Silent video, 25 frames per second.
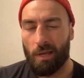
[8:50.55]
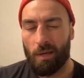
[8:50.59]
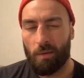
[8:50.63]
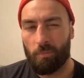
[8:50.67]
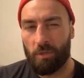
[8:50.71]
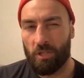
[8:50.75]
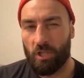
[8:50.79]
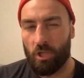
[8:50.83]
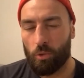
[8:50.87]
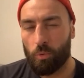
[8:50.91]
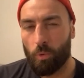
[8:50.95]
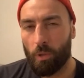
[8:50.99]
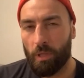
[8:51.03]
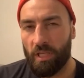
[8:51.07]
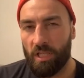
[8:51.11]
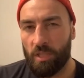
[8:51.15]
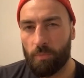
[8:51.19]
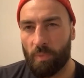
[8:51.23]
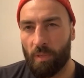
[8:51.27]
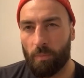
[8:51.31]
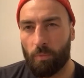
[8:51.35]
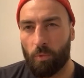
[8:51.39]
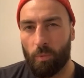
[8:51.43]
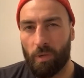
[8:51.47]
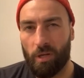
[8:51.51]
But she's one of these
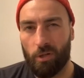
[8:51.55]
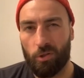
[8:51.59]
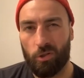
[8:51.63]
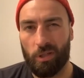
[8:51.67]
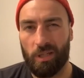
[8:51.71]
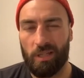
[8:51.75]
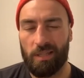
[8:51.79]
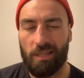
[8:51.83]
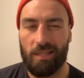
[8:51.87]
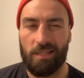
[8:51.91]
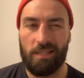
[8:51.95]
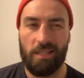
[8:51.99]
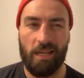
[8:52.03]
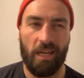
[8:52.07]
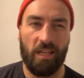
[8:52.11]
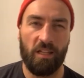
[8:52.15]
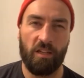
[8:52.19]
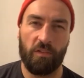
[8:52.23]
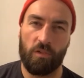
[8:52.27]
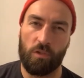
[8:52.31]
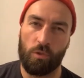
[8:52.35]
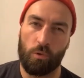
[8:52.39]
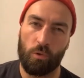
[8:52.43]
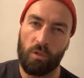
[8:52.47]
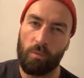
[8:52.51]
people where she can decide
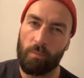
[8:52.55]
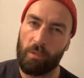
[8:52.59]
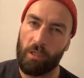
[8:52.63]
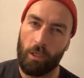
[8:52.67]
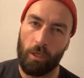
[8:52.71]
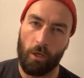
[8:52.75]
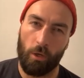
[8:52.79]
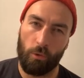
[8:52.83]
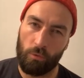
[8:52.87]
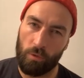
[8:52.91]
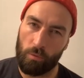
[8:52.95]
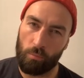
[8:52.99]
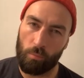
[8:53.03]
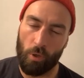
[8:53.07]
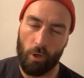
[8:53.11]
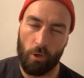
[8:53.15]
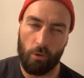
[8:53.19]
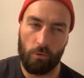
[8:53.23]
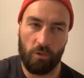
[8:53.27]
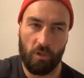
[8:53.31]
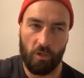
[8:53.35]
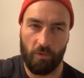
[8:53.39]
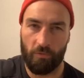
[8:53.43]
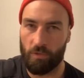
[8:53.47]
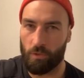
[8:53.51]
if it's going to be ground and
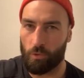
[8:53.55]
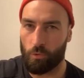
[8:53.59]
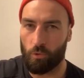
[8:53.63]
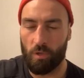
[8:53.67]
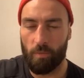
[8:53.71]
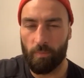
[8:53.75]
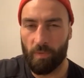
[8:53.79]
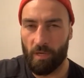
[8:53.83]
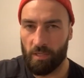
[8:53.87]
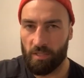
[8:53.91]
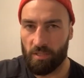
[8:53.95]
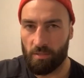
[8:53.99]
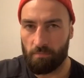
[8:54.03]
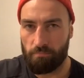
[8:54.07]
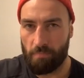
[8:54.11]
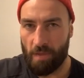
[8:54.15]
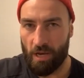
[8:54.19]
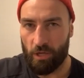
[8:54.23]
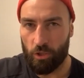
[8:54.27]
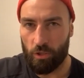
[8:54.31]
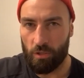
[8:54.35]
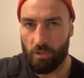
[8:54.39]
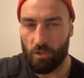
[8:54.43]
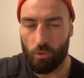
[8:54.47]
pound or if it's going to be a submission.